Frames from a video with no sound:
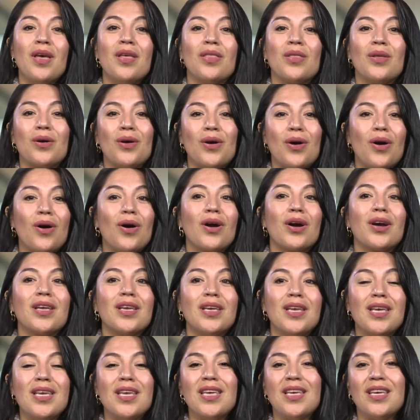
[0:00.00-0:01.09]
there are
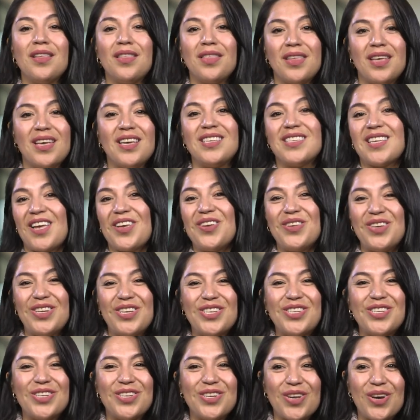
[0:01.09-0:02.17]
key things that you
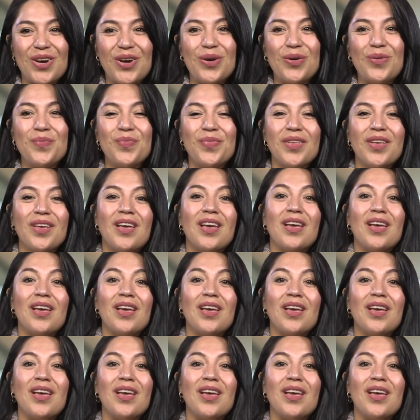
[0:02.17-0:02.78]
need to know